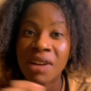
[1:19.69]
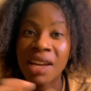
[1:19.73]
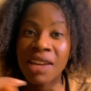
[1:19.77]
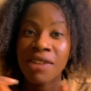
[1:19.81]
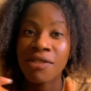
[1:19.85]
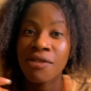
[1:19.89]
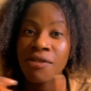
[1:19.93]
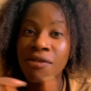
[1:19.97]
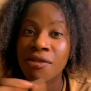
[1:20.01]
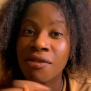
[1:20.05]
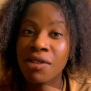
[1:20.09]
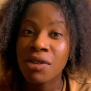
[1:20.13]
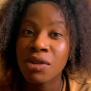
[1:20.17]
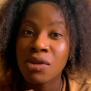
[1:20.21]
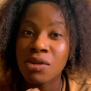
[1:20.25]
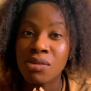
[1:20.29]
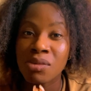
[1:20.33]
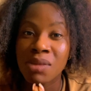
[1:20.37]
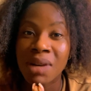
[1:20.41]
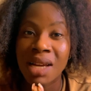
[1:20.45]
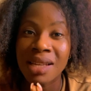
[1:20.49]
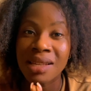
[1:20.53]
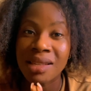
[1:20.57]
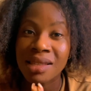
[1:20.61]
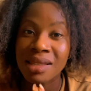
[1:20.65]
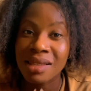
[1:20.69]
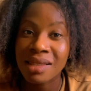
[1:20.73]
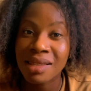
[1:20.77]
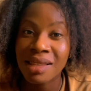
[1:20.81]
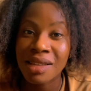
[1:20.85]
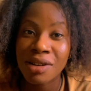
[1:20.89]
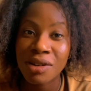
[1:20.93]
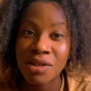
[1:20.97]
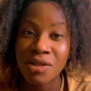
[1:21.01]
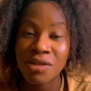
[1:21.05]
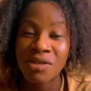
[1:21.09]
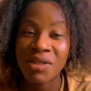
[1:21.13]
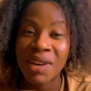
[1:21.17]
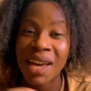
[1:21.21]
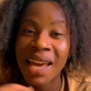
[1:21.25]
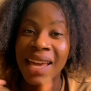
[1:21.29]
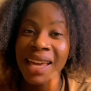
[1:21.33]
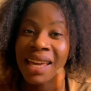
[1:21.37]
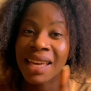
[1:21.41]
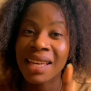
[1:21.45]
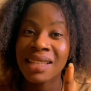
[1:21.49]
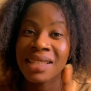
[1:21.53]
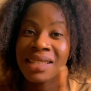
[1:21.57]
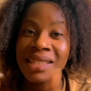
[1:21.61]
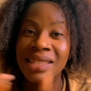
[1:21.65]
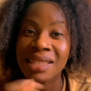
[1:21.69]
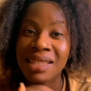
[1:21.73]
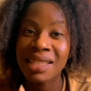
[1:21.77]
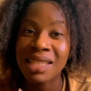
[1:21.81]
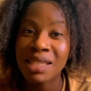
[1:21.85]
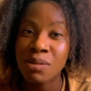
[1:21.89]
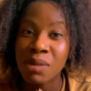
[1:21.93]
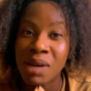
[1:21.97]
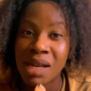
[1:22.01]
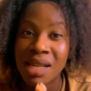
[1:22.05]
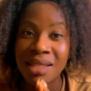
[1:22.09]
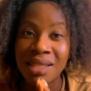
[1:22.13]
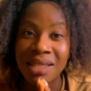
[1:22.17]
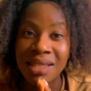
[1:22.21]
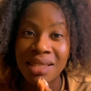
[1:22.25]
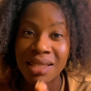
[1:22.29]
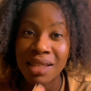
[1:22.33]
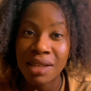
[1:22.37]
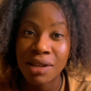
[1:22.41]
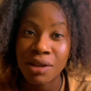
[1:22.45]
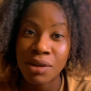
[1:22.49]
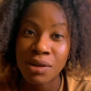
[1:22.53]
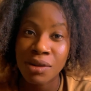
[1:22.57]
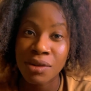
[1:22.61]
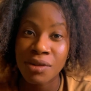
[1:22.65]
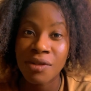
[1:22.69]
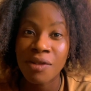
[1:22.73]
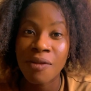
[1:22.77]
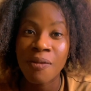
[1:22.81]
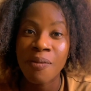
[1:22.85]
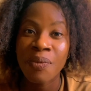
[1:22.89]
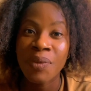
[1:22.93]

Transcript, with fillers: I film myself. I edit myself.